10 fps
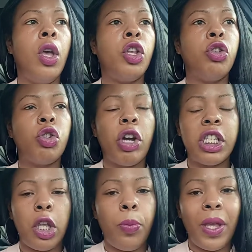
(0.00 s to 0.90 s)
you
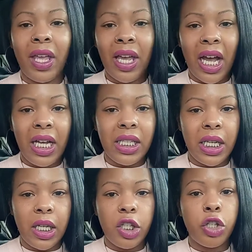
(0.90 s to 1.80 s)
trust that you're being
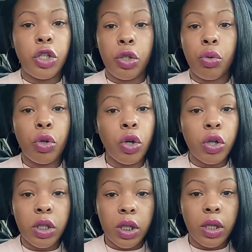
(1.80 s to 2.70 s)
guided to do
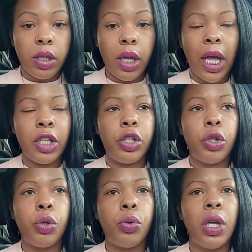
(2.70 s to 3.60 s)
good, and
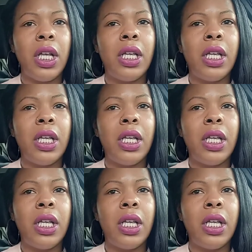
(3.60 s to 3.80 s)
to,